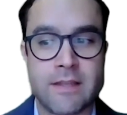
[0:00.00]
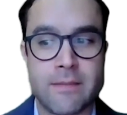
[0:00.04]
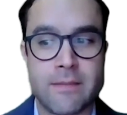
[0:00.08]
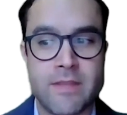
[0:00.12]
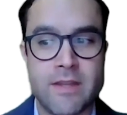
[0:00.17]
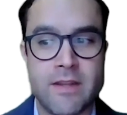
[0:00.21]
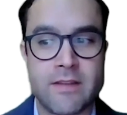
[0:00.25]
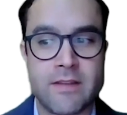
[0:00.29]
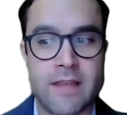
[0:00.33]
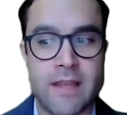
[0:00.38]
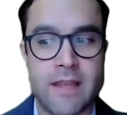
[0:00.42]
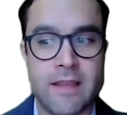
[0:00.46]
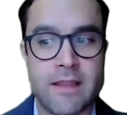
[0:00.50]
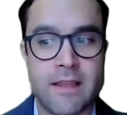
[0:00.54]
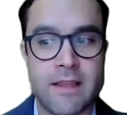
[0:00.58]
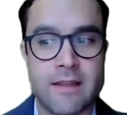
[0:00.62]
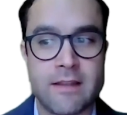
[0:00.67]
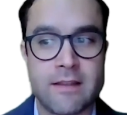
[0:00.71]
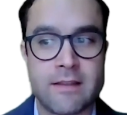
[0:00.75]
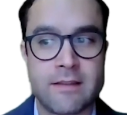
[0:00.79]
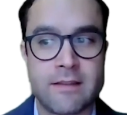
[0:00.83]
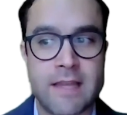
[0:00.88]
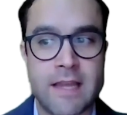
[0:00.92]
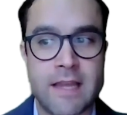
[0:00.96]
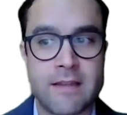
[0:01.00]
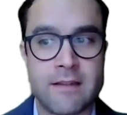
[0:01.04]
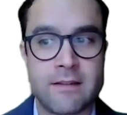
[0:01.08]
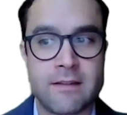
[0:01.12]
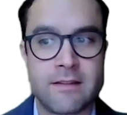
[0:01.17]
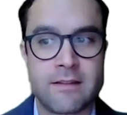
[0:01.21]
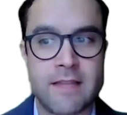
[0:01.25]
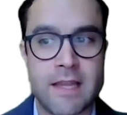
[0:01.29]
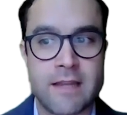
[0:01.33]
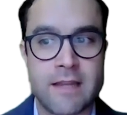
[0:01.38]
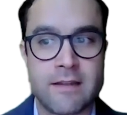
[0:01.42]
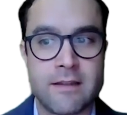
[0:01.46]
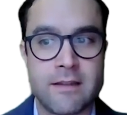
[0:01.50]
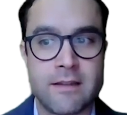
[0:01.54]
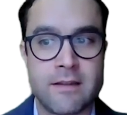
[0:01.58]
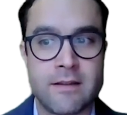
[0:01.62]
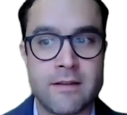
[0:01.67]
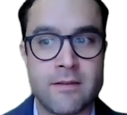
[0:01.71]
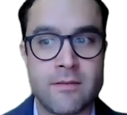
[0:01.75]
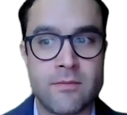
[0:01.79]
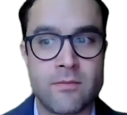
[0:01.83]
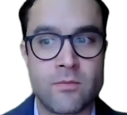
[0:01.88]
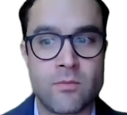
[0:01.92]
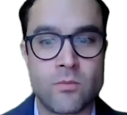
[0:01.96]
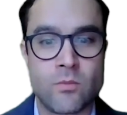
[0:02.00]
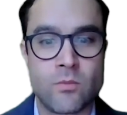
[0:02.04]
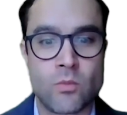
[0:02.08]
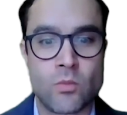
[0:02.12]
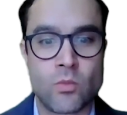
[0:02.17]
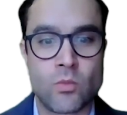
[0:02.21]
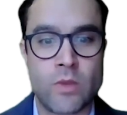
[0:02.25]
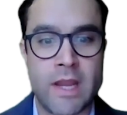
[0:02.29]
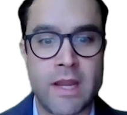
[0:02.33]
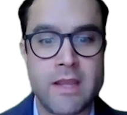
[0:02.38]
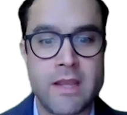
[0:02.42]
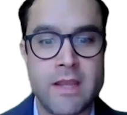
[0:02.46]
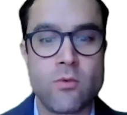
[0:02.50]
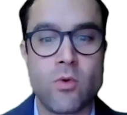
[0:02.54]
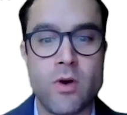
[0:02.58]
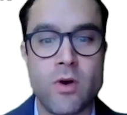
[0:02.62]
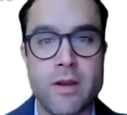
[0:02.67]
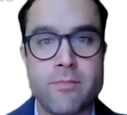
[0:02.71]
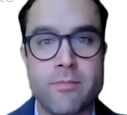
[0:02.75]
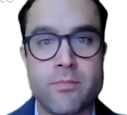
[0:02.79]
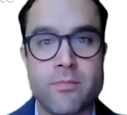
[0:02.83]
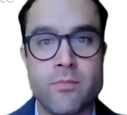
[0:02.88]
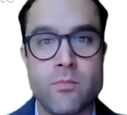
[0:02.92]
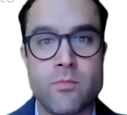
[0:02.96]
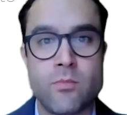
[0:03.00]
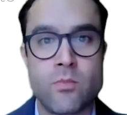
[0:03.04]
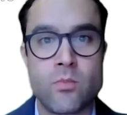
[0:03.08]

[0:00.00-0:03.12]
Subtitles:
something to say that anyone,